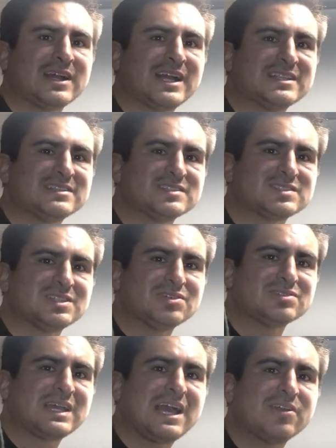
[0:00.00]
I got this
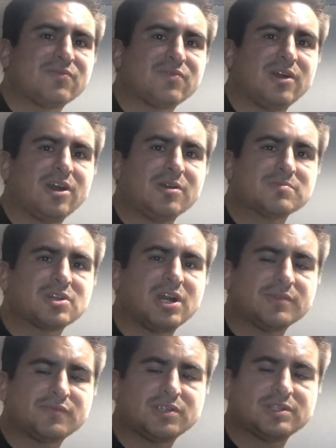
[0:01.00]
little hat from
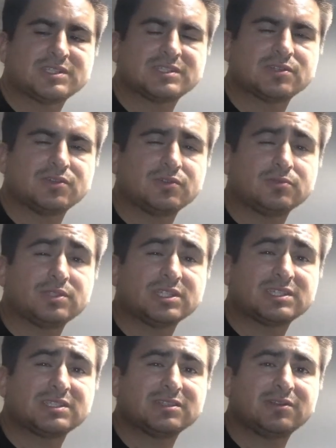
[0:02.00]
Converse. So
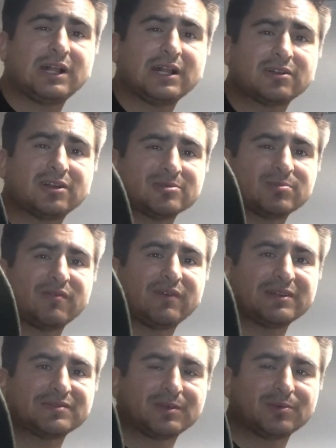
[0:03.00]
this little hat cost me
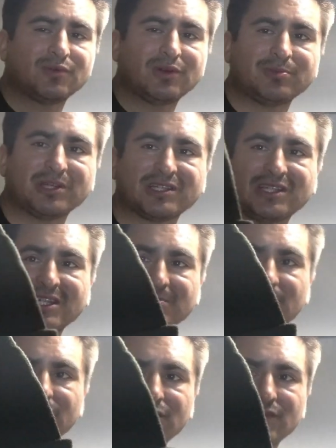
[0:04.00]
$5.71 because that's
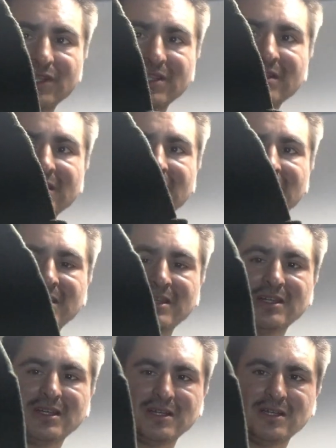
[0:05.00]
per unit.
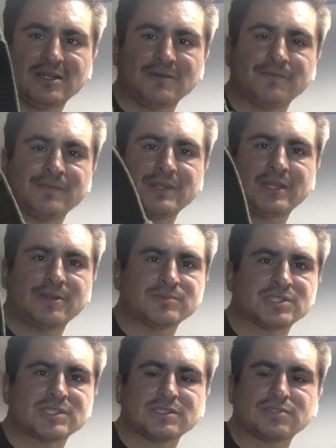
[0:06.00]
I'm
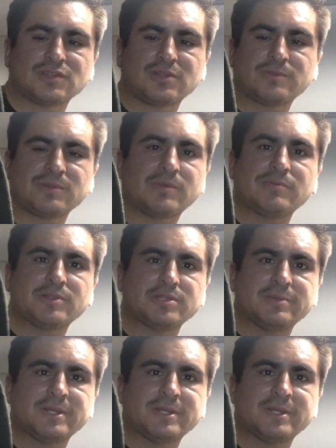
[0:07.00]
just going to try to make my money